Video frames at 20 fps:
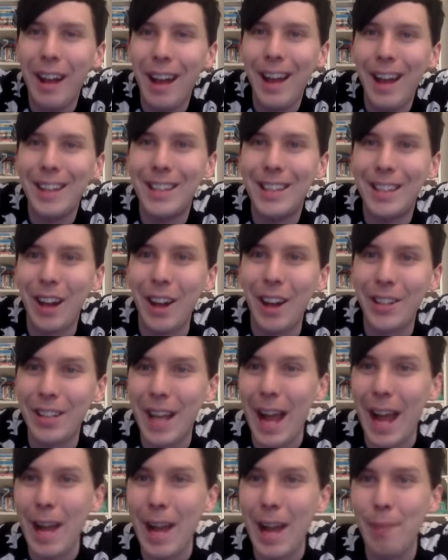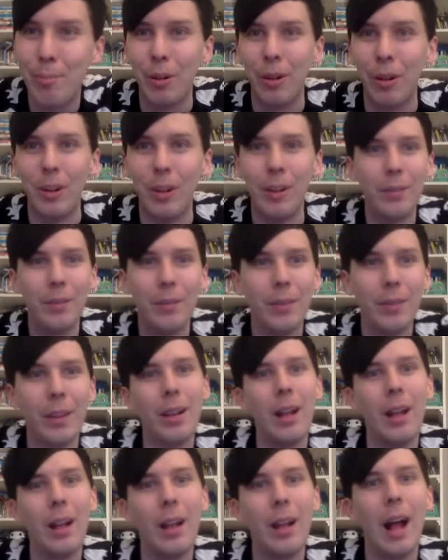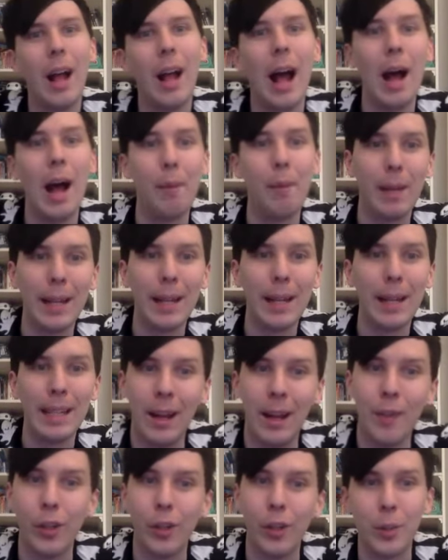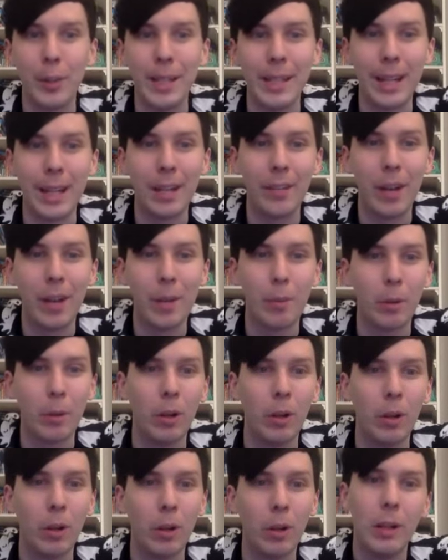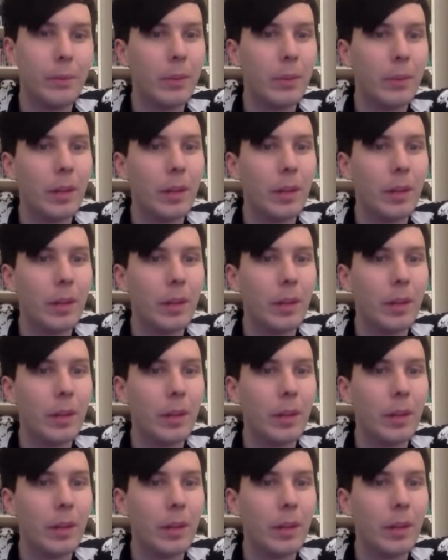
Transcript: starts in April at Playlist Live on the 22nd of April